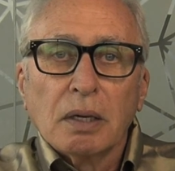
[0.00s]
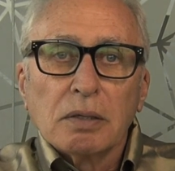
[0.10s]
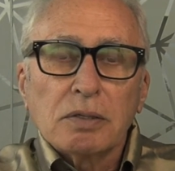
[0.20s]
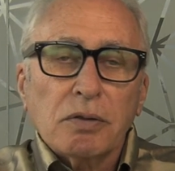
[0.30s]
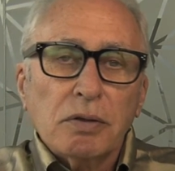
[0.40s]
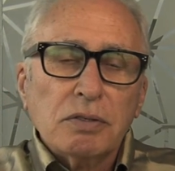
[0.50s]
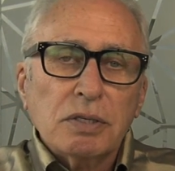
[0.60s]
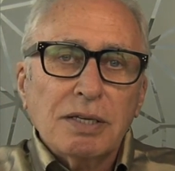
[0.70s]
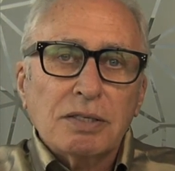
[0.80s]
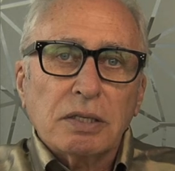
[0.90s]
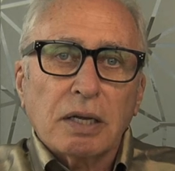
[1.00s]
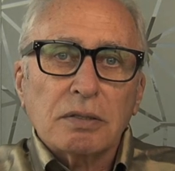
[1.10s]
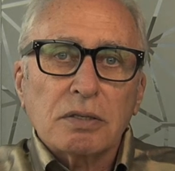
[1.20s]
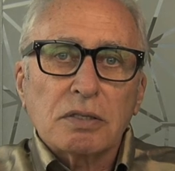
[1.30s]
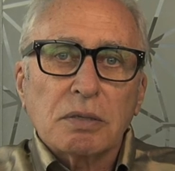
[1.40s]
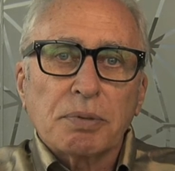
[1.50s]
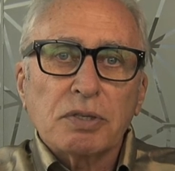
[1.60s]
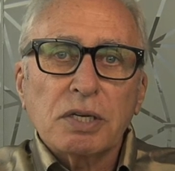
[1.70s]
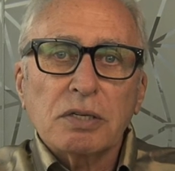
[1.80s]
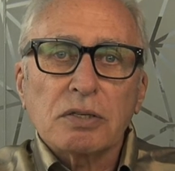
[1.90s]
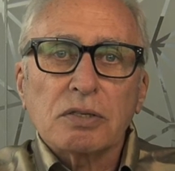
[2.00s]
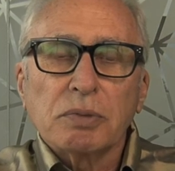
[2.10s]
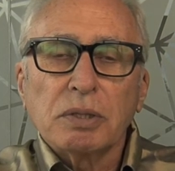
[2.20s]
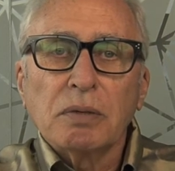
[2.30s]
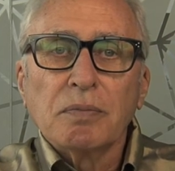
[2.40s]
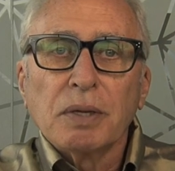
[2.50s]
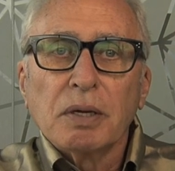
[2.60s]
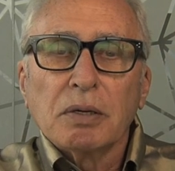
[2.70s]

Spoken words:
So those needs analysis procedures will